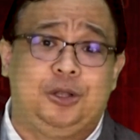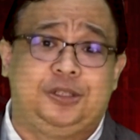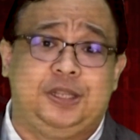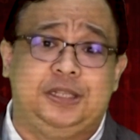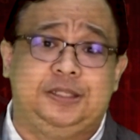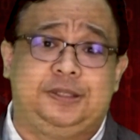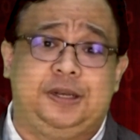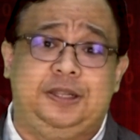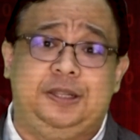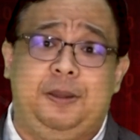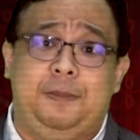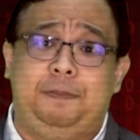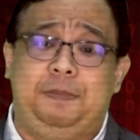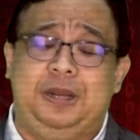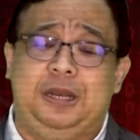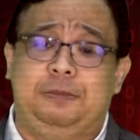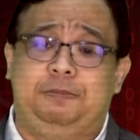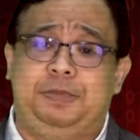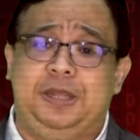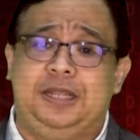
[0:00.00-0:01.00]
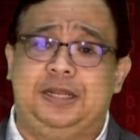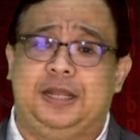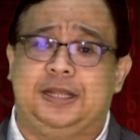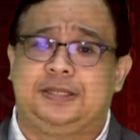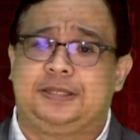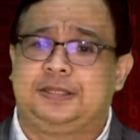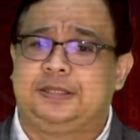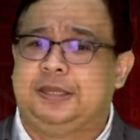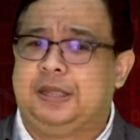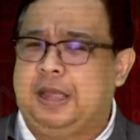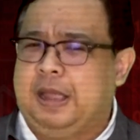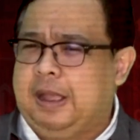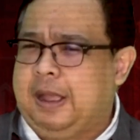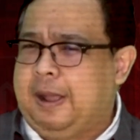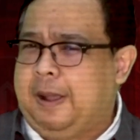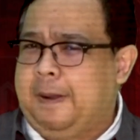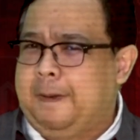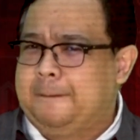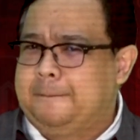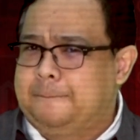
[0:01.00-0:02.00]
Central ng Pilipinas,
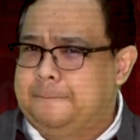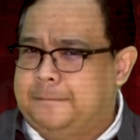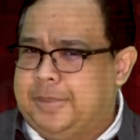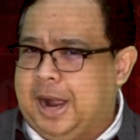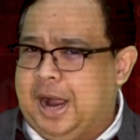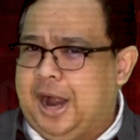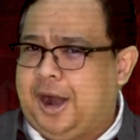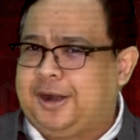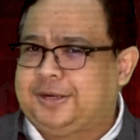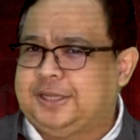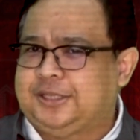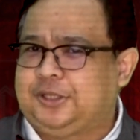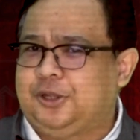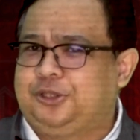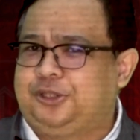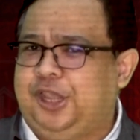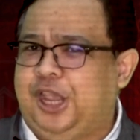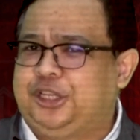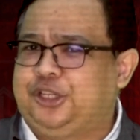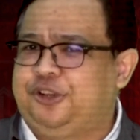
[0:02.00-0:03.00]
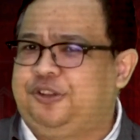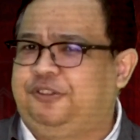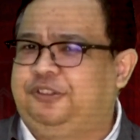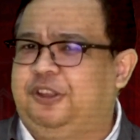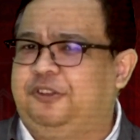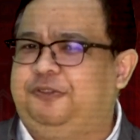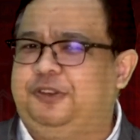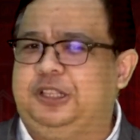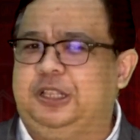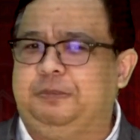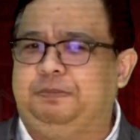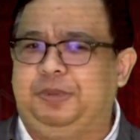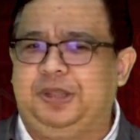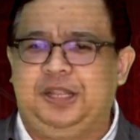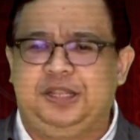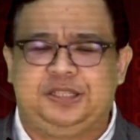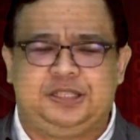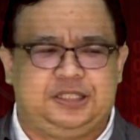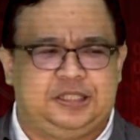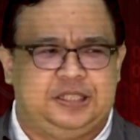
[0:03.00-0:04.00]
Bankers Association of the
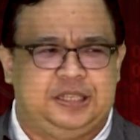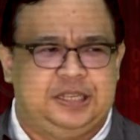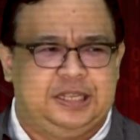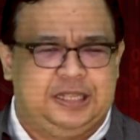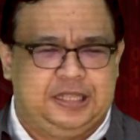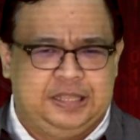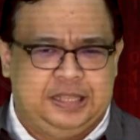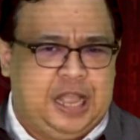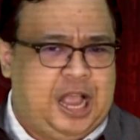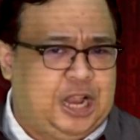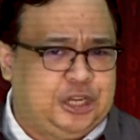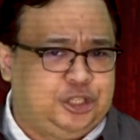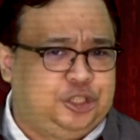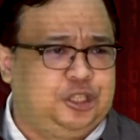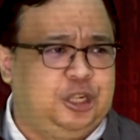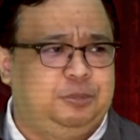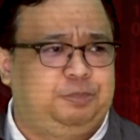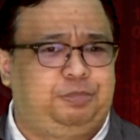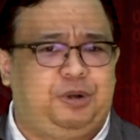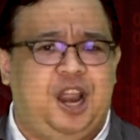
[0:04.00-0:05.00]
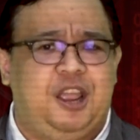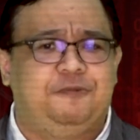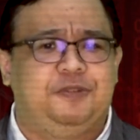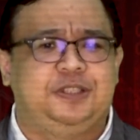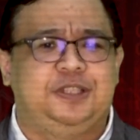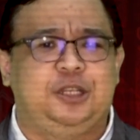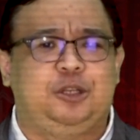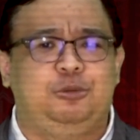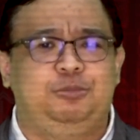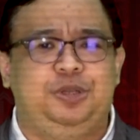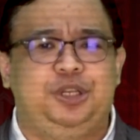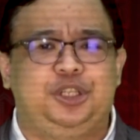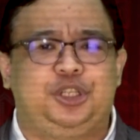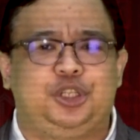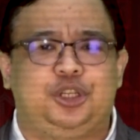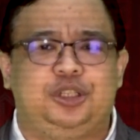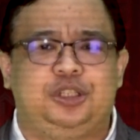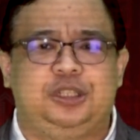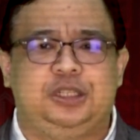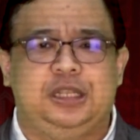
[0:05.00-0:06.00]
Philippines, National Privacy
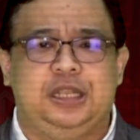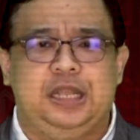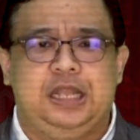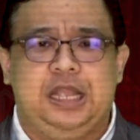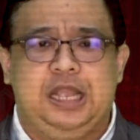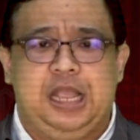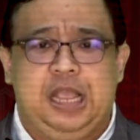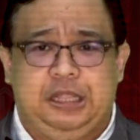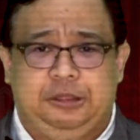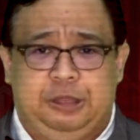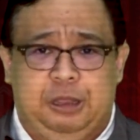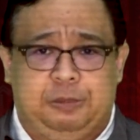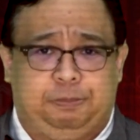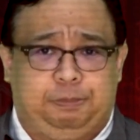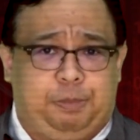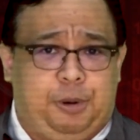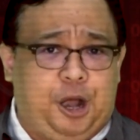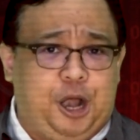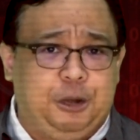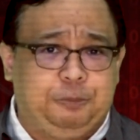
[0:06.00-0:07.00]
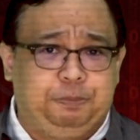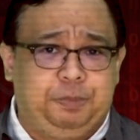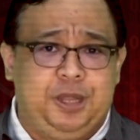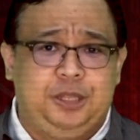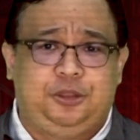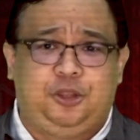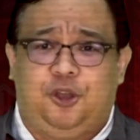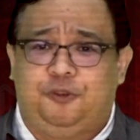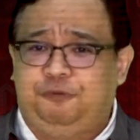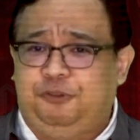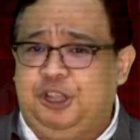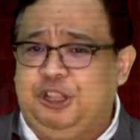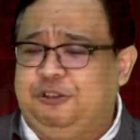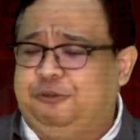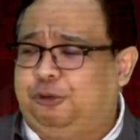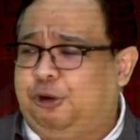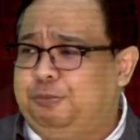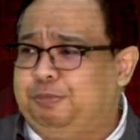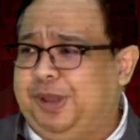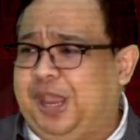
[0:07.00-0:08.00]
Commission, Department of
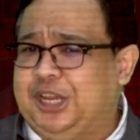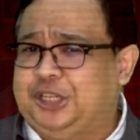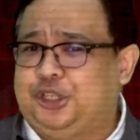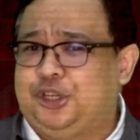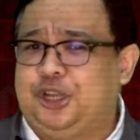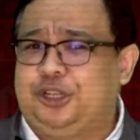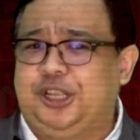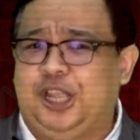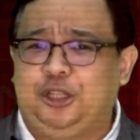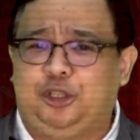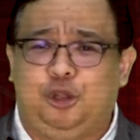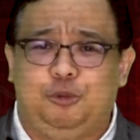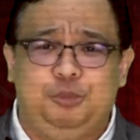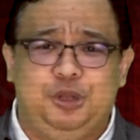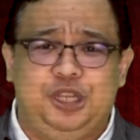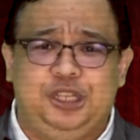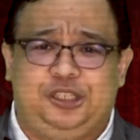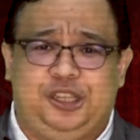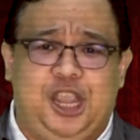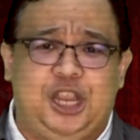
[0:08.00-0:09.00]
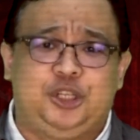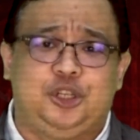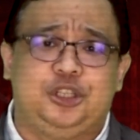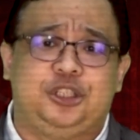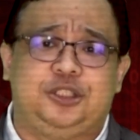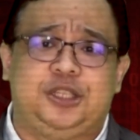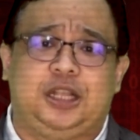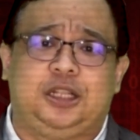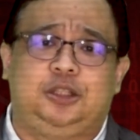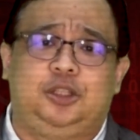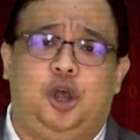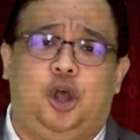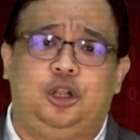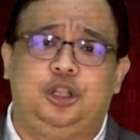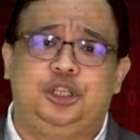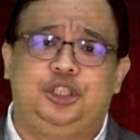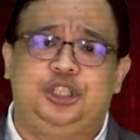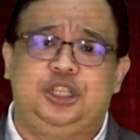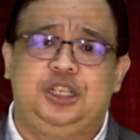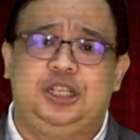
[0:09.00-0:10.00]
Information and Communications
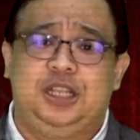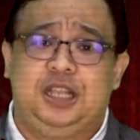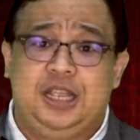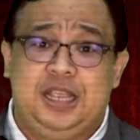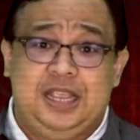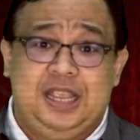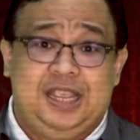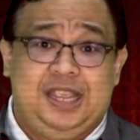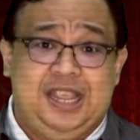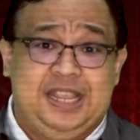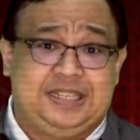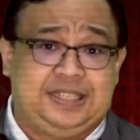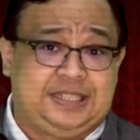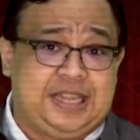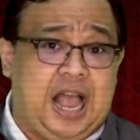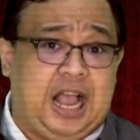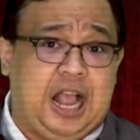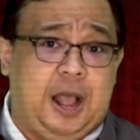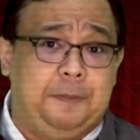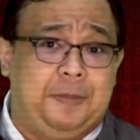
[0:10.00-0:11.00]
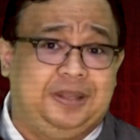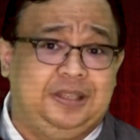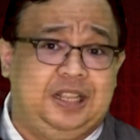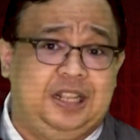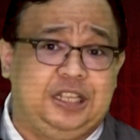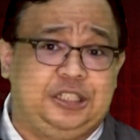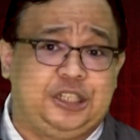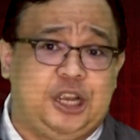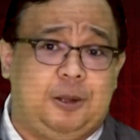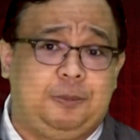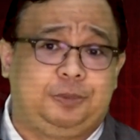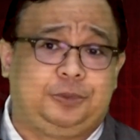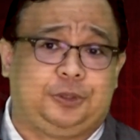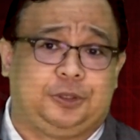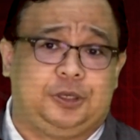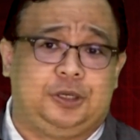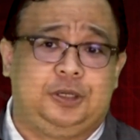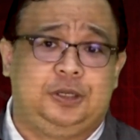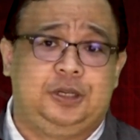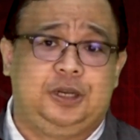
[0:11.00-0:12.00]
Technology, Isaka Manila
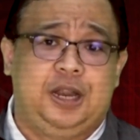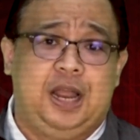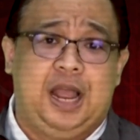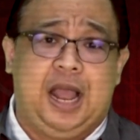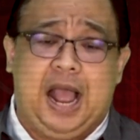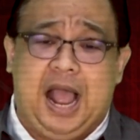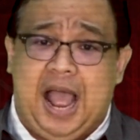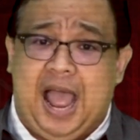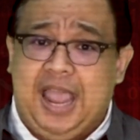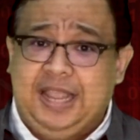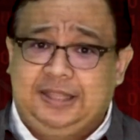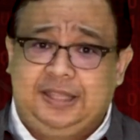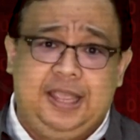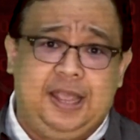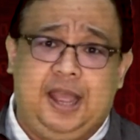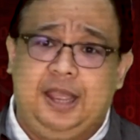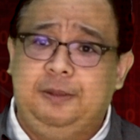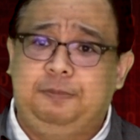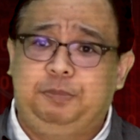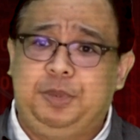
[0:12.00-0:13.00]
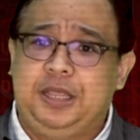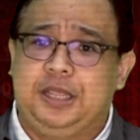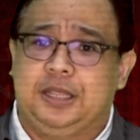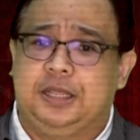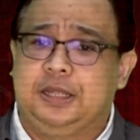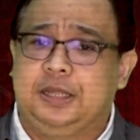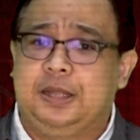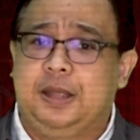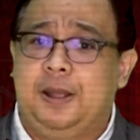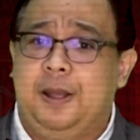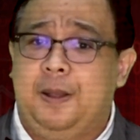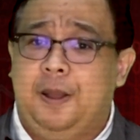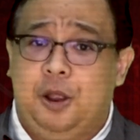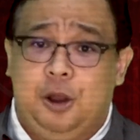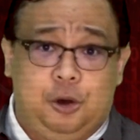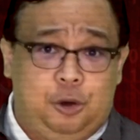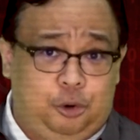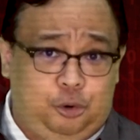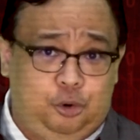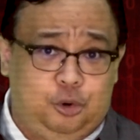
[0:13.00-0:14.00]
Chapter, ITIP,
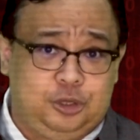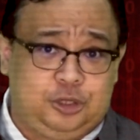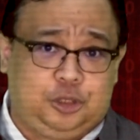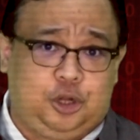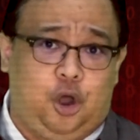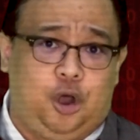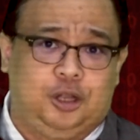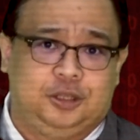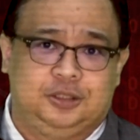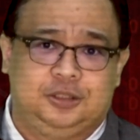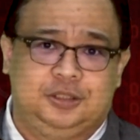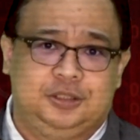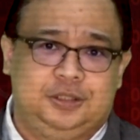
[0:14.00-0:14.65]
RootCon,